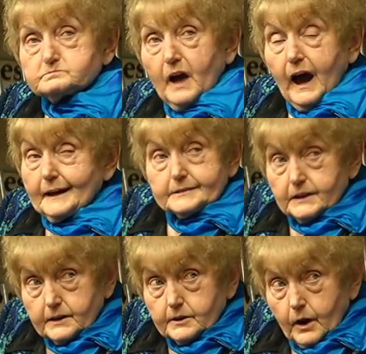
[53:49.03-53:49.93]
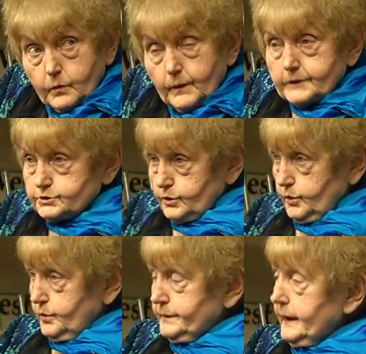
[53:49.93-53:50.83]
I didn't know where to
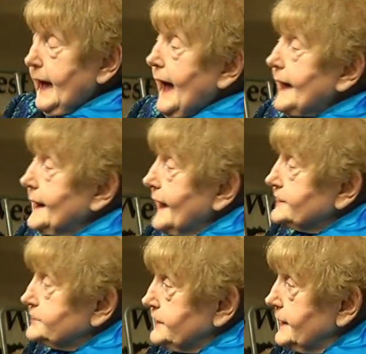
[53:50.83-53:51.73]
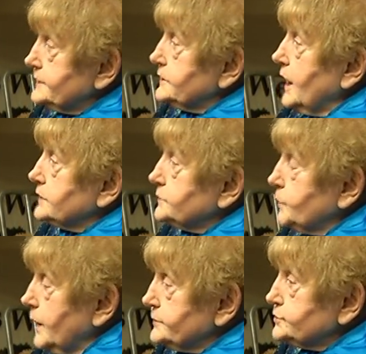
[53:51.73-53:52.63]
look, and I did not
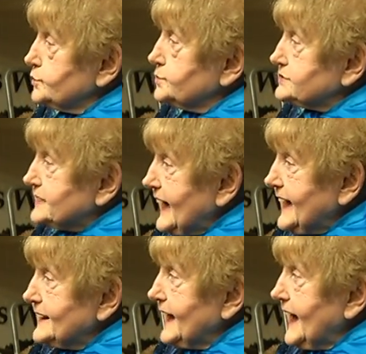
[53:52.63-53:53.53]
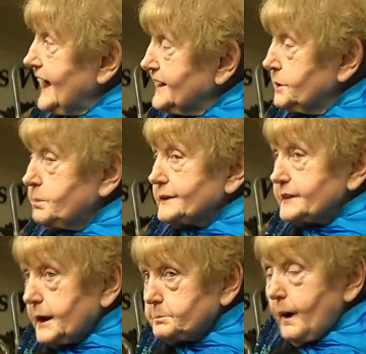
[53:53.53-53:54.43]
want to tell
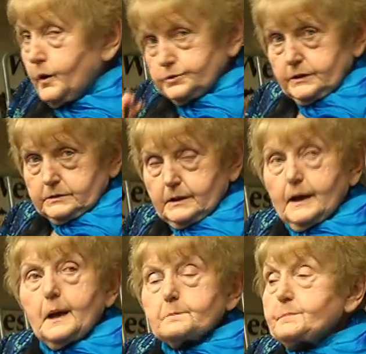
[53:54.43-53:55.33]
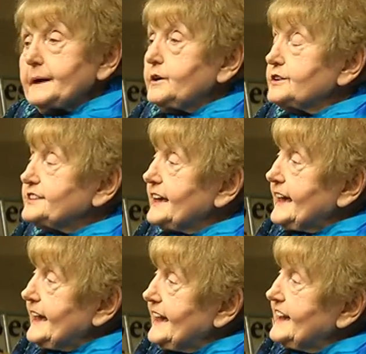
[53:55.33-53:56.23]
anybody about it, because
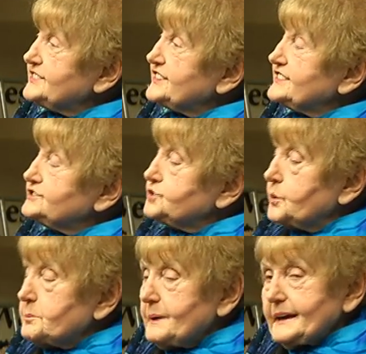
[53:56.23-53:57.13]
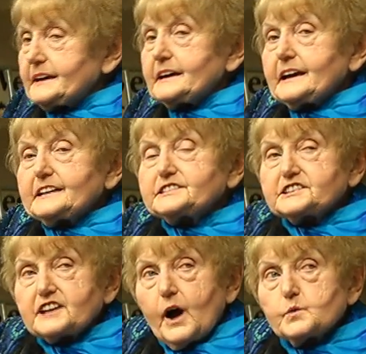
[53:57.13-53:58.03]
even to me it
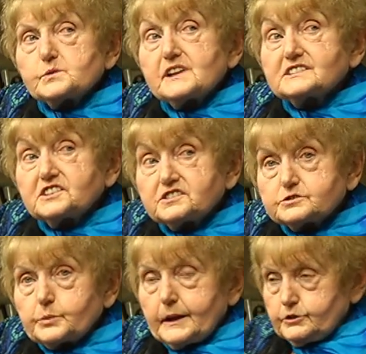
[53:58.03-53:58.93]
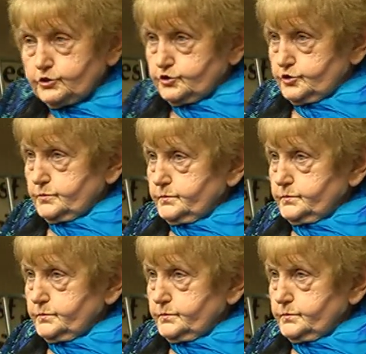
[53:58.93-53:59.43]
sounded strange.